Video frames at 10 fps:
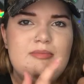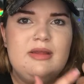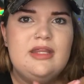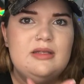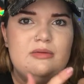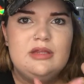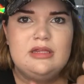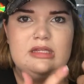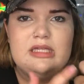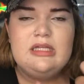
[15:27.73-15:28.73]
but the
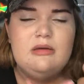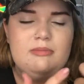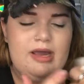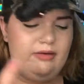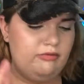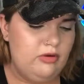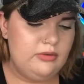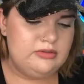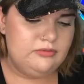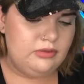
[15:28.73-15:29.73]
the little micro
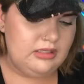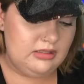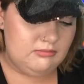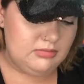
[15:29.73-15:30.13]
exfoliant